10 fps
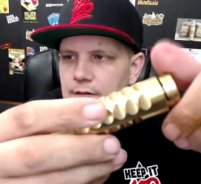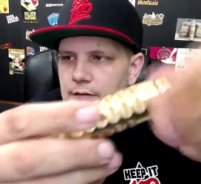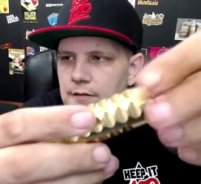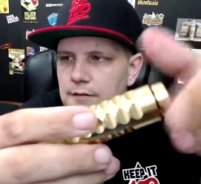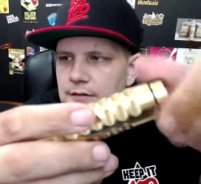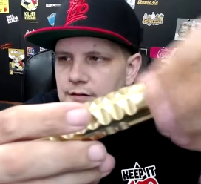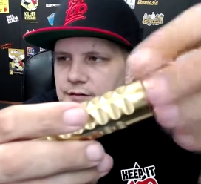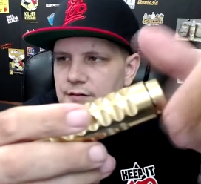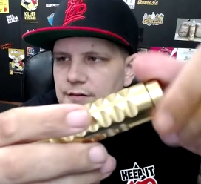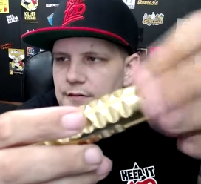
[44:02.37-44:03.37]

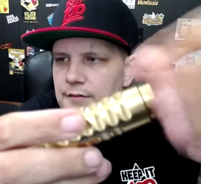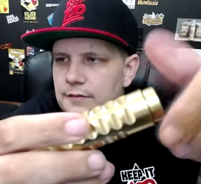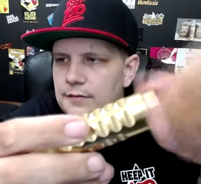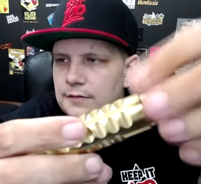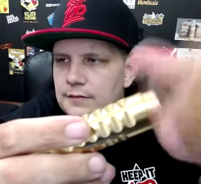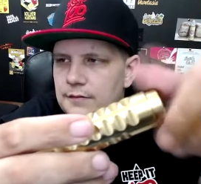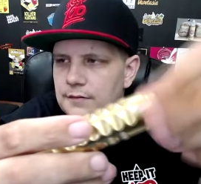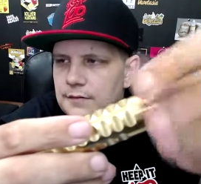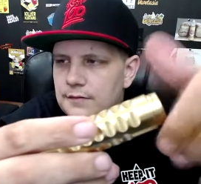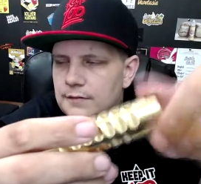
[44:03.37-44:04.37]

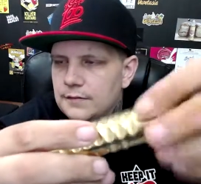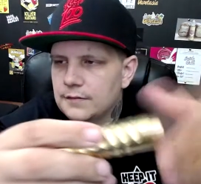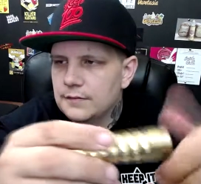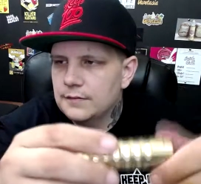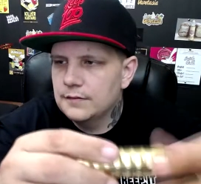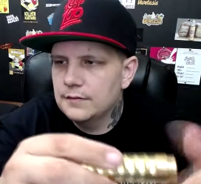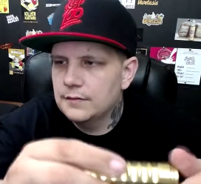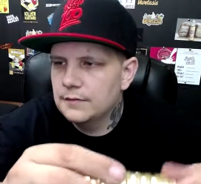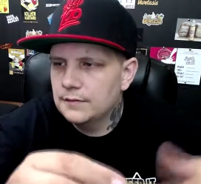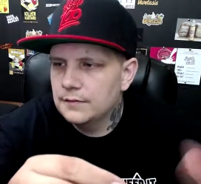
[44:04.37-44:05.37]

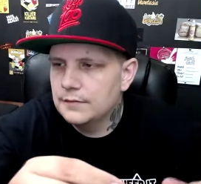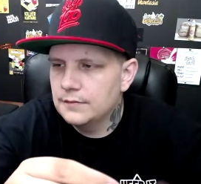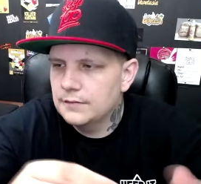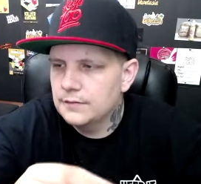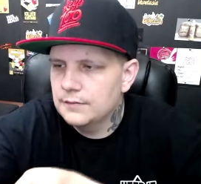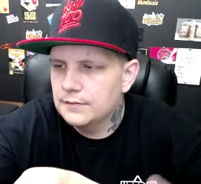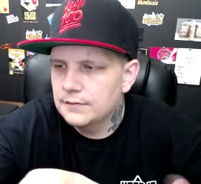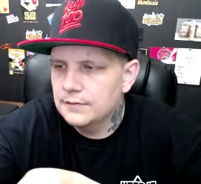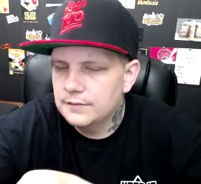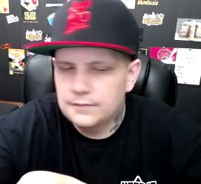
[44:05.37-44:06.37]

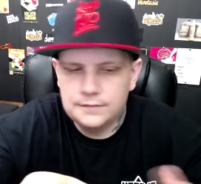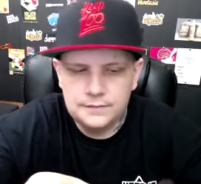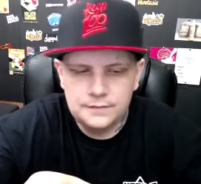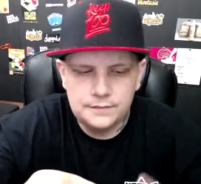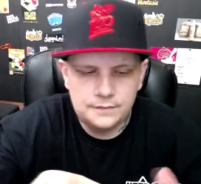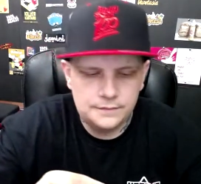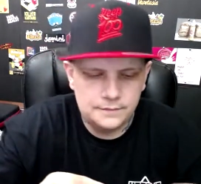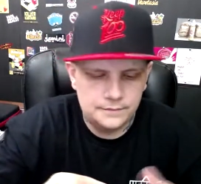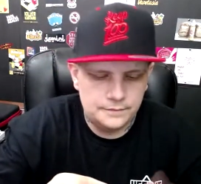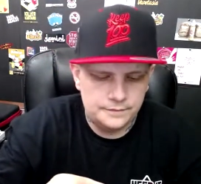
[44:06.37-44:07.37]

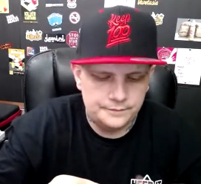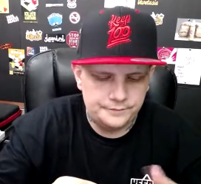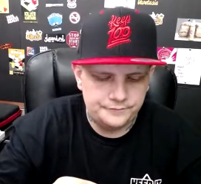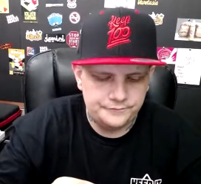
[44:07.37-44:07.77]
No one is speaking in this clip.